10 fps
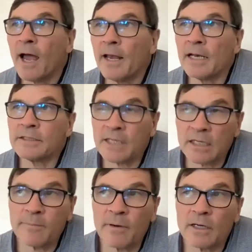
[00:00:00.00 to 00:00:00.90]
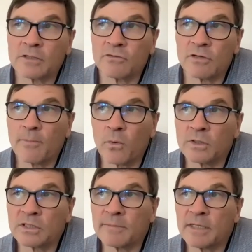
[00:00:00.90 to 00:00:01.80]
And then the second part is really
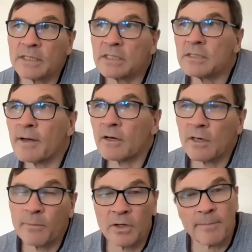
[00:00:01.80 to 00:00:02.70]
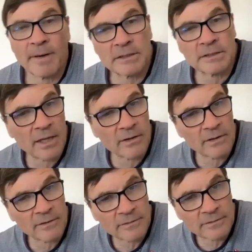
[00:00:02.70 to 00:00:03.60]
important to me is about kind of putting it back
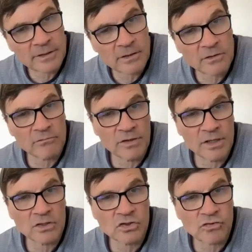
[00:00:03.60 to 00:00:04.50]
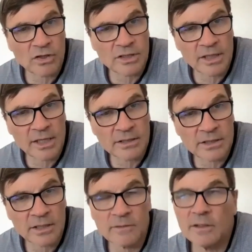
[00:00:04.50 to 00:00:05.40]
together, so reconstructing it.
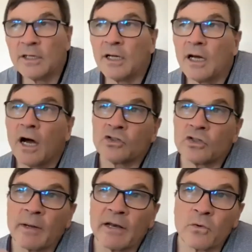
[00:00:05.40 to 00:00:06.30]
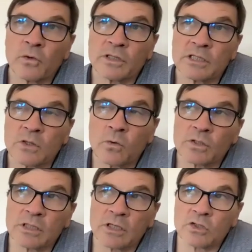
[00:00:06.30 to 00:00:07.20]
So I talk about the four
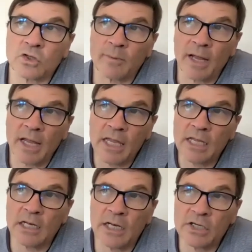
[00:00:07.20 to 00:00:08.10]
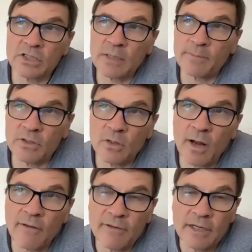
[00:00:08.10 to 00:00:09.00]
discourses. I talk about eco-leadership, a new
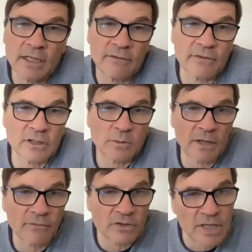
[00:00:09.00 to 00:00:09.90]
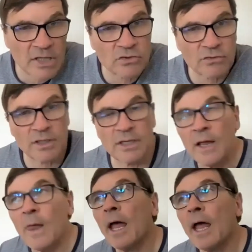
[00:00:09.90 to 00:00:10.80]
way of leading for the 21st century,
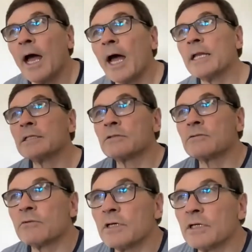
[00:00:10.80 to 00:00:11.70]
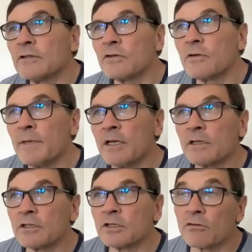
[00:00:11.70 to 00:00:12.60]
and it's really to
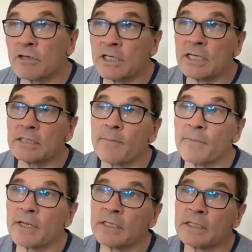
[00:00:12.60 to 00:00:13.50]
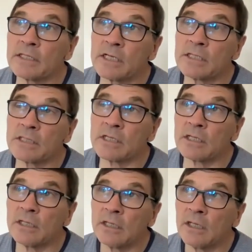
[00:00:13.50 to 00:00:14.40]
me to critique something is, is
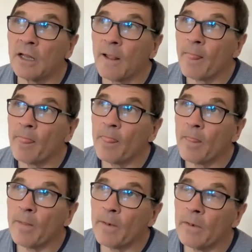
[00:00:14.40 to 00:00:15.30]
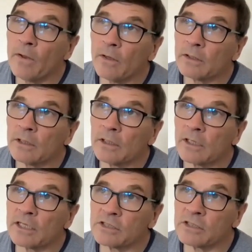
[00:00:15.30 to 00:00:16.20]
to not going to
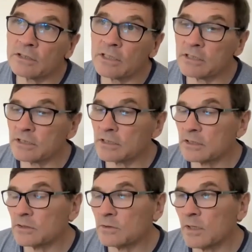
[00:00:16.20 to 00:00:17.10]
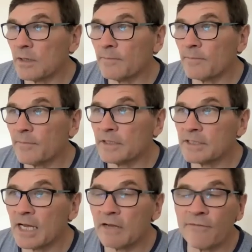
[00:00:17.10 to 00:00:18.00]
get sucked into to, um, these
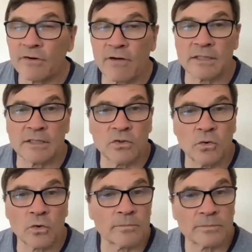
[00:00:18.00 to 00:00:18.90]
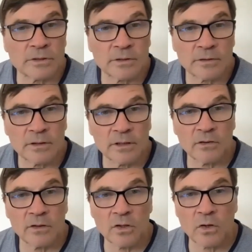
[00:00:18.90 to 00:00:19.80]
taken for granted norms. You
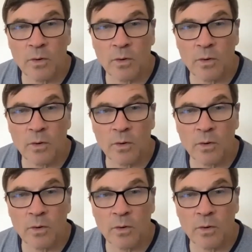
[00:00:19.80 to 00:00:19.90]
know, you mm-hmm.